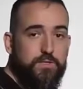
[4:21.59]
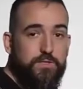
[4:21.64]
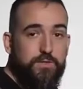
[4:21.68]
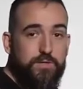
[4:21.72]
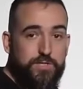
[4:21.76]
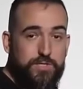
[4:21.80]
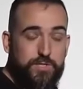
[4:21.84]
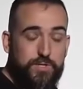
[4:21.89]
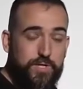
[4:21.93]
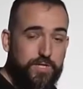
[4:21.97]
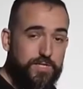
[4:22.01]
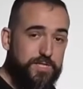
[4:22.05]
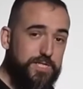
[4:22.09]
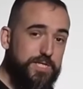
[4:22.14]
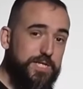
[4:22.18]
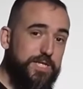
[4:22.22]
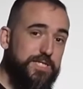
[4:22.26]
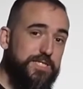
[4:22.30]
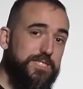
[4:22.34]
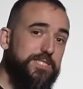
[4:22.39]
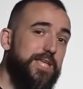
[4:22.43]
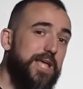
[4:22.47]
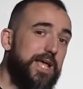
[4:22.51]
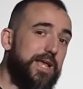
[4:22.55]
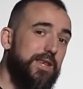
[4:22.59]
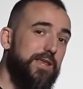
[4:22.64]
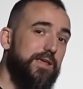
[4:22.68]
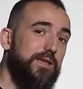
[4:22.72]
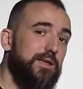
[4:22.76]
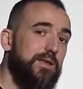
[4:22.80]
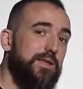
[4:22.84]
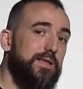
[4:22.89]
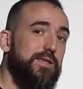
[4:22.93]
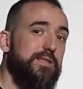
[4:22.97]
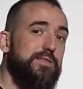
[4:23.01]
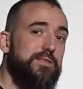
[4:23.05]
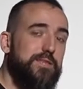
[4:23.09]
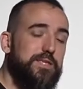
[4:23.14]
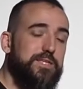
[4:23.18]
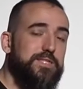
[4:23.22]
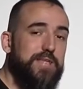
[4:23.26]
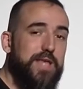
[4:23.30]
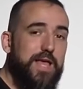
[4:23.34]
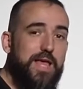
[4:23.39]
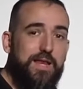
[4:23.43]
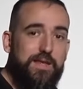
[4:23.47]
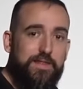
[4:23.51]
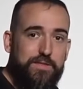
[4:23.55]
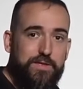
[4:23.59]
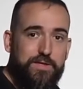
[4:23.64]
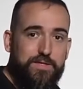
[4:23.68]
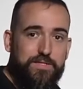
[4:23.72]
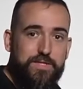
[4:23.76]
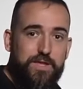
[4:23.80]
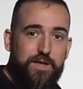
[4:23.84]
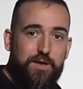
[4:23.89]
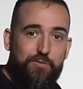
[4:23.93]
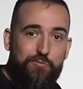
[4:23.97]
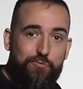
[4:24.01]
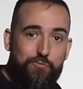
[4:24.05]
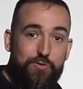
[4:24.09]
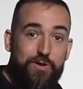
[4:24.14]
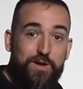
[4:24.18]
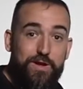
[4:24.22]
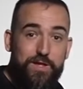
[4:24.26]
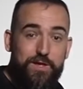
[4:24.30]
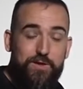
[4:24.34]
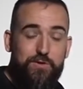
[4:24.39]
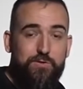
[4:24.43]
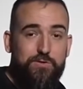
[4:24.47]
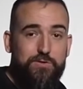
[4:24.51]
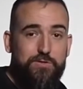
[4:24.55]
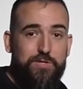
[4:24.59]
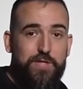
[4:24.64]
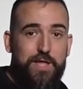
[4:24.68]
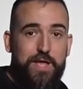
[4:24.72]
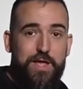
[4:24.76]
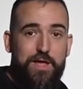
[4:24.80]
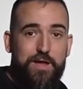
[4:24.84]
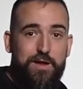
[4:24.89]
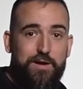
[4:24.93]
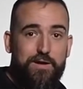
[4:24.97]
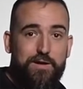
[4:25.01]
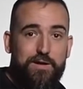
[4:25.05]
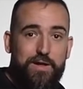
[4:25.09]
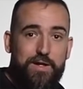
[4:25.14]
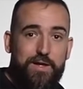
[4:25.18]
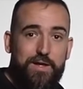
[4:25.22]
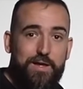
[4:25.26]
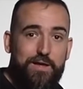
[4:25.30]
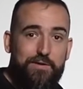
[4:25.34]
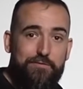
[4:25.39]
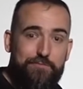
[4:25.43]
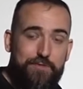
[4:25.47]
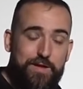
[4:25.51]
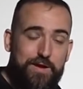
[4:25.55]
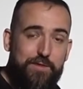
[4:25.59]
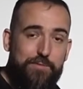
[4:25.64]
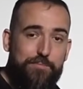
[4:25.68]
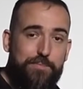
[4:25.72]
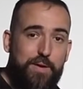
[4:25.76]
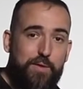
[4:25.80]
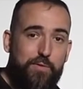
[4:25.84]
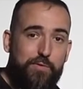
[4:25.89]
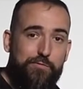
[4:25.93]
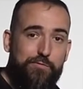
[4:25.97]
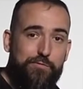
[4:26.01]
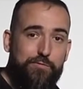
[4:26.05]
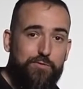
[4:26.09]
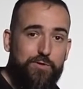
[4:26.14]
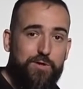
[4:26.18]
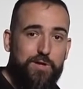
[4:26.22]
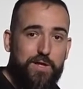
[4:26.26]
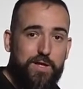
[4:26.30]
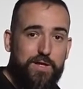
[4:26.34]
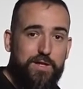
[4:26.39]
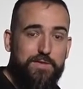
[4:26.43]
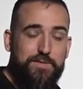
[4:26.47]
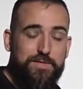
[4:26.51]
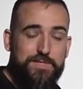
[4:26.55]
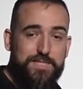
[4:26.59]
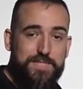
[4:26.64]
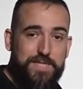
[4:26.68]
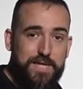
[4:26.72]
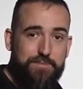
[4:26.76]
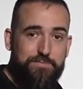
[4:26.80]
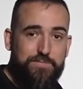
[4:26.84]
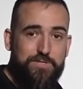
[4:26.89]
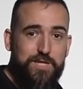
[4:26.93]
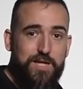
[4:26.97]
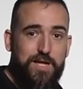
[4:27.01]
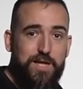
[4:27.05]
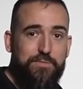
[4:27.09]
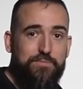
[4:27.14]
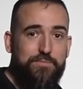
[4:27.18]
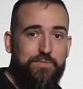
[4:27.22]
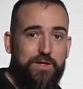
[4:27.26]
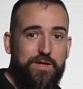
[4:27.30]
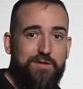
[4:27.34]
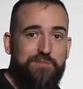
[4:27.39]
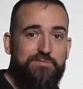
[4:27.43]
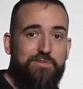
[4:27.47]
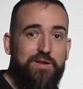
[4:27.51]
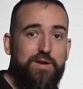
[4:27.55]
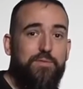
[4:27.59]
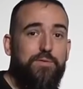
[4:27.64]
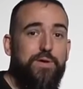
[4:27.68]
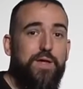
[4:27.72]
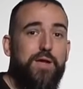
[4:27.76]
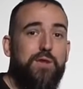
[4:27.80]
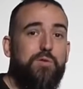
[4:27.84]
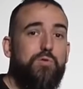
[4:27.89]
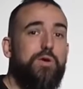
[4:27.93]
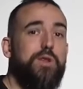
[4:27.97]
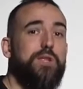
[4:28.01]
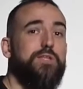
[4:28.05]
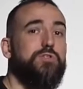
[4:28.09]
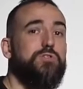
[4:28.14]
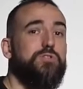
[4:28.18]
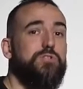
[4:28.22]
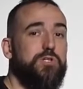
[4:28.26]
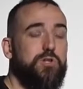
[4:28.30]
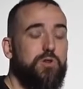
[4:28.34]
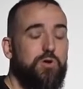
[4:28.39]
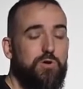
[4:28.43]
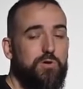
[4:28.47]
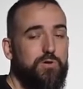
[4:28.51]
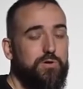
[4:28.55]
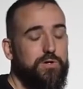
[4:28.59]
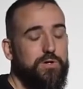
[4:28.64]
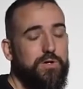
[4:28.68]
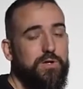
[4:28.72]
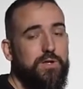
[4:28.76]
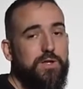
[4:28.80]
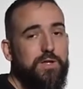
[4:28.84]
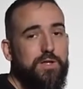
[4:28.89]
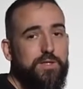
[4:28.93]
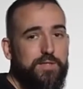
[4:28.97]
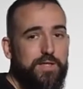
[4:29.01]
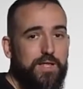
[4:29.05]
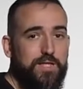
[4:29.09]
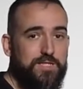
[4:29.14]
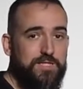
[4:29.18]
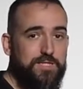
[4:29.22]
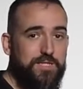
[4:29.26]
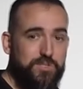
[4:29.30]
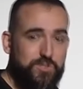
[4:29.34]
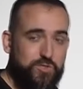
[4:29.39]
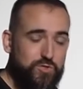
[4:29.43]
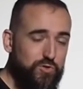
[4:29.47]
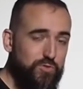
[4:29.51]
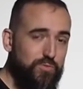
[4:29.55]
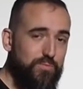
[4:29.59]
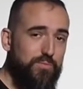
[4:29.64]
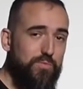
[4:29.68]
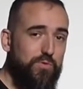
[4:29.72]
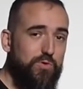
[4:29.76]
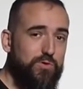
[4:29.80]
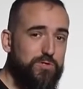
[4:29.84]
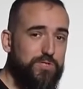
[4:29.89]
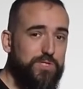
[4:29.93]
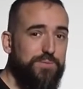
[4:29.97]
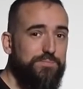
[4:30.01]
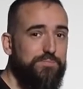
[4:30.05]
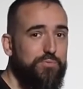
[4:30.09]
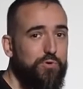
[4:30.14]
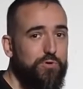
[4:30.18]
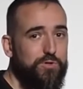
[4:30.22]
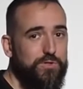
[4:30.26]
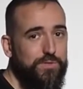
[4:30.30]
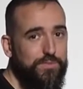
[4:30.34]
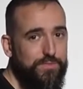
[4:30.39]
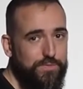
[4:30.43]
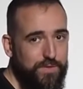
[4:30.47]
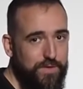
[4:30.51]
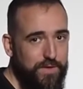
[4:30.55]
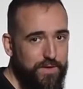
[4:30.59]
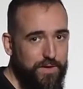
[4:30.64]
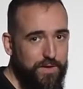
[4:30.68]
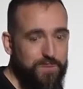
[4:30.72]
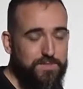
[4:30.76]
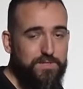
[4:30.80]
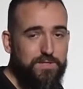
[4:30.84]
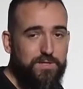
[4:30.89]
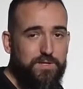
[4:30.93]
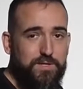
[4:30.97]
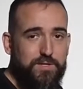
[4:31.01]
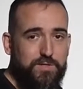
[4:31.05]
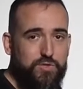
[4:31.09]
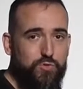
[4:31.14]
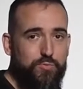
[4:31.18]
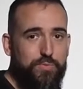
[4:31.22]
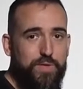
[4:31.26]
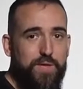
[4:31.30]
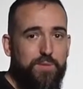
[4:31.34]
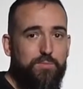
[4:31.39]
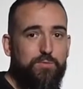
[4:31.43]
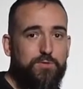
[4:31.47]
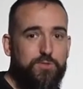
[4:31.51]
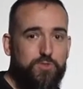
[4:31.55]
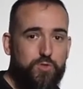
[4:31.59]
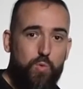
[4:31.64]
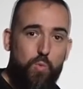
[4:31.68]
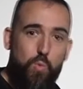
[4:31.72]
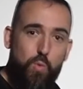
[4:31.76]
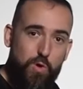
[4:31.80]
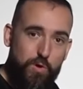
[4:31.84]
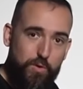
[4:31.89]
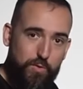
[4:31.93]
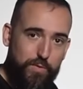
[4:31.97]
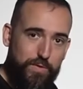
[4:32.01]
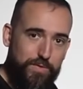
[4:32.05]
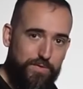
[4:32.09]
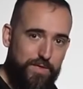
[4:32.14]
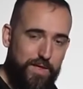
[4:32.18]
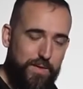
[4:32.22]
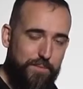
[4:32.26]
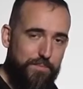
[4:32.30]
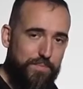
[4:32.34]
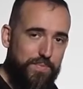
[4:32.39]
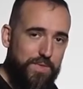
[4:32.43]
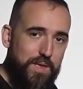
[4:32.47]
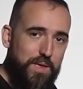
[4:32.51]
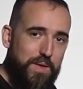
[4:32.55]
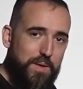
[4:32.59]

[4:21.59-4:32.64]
So as you can see, technically these LEDs are really good. They are very powerful, and at the same time they are very accurate on the color. That's the two most important things to be able to work with them.